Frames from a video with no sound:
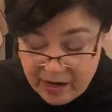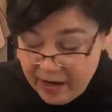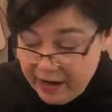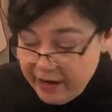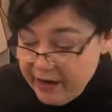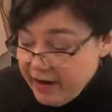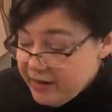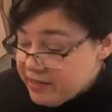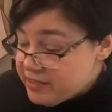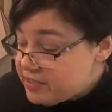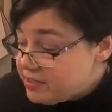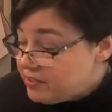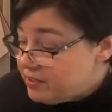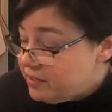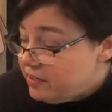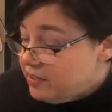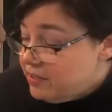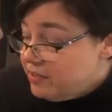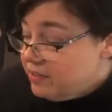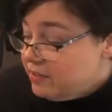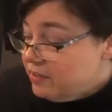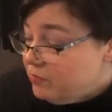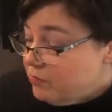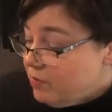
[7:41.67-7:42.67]
And actually,
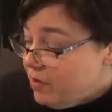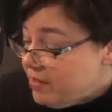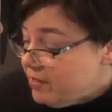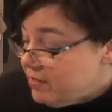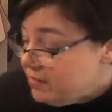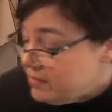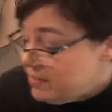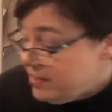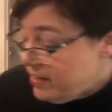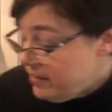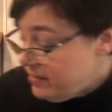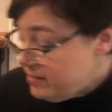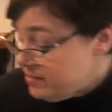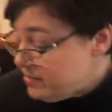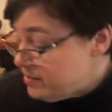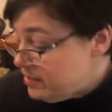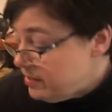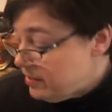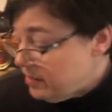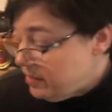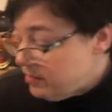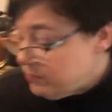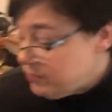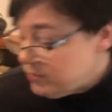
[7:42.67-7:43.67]
the way to test
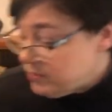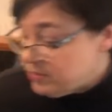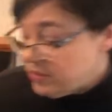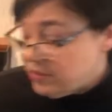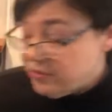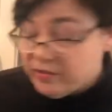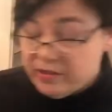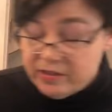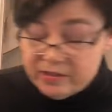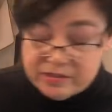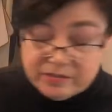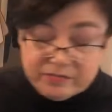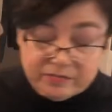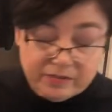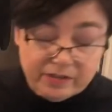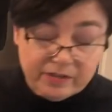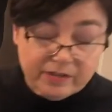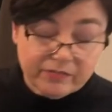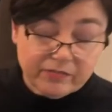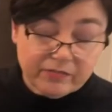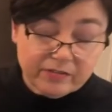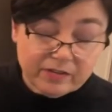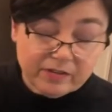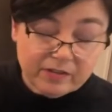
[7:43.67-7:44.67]
it, and we'll do this
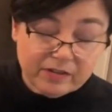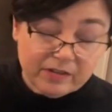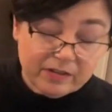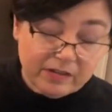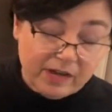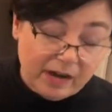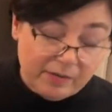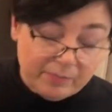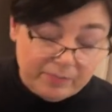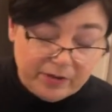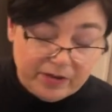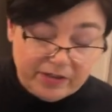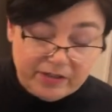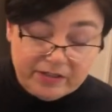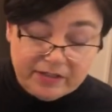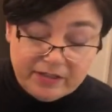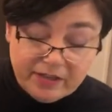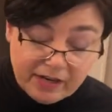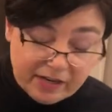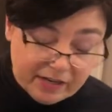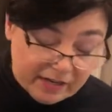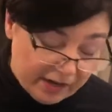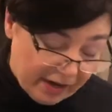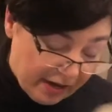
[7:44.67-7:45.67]
whenever I'm ready to
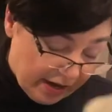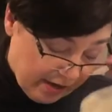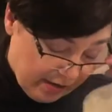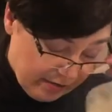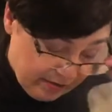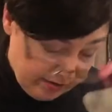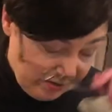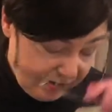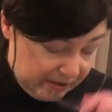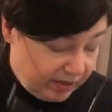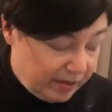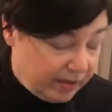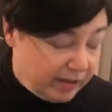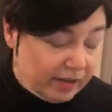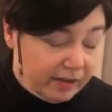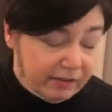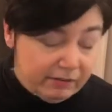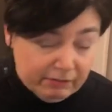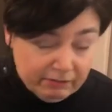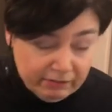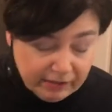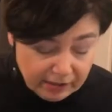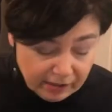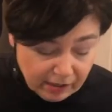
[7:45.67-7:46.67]
take it out.
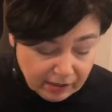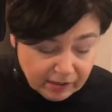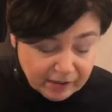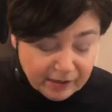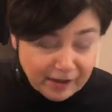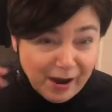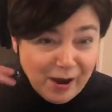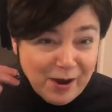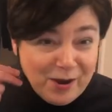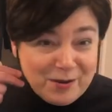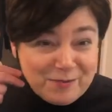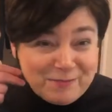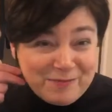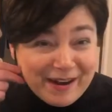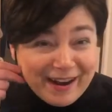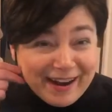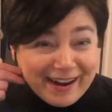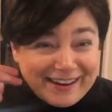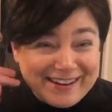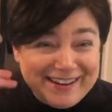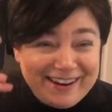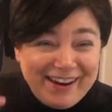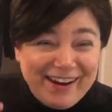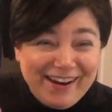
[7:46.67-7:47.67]
Oh
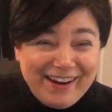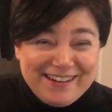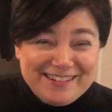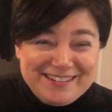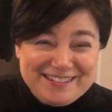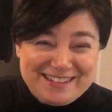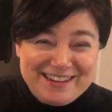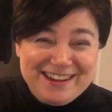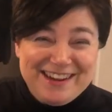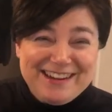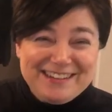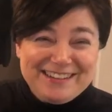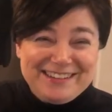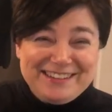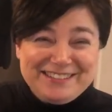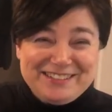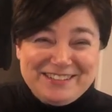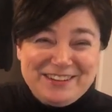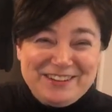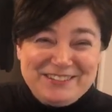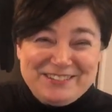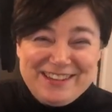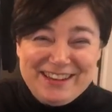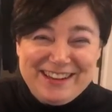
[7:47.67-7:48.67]
my gosh! Did
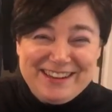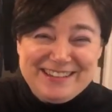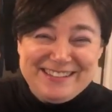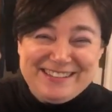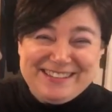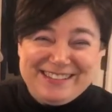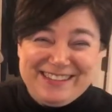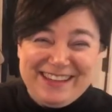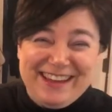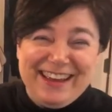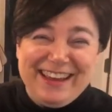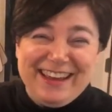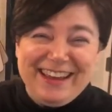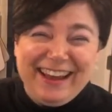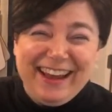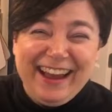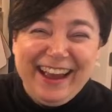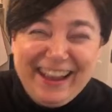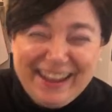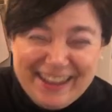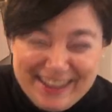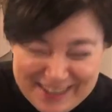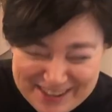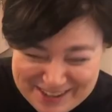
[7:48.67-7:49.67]
you just see
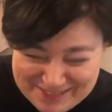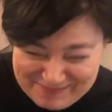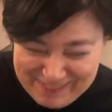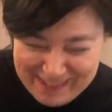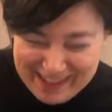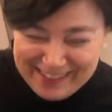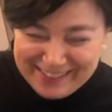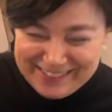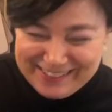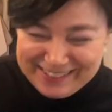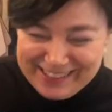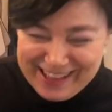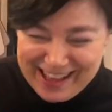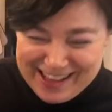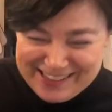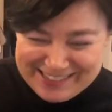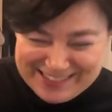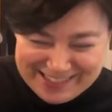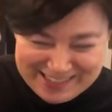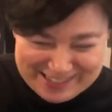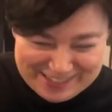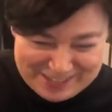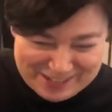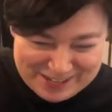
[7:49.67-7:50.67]
my
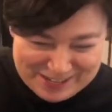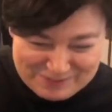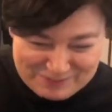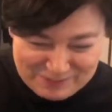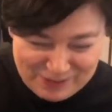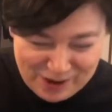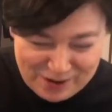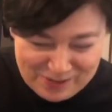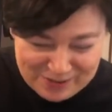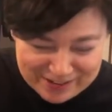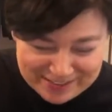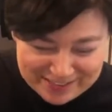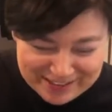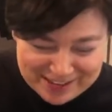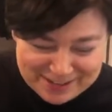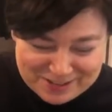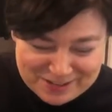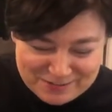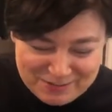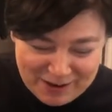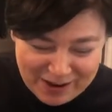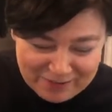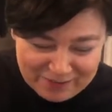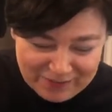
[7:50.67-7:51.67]
glasses just broken? These
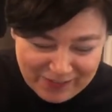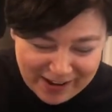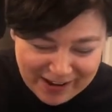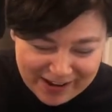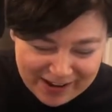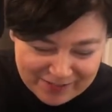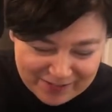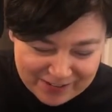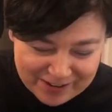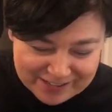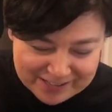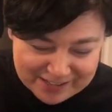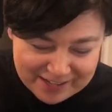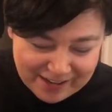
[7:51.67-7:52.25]
are my favorites.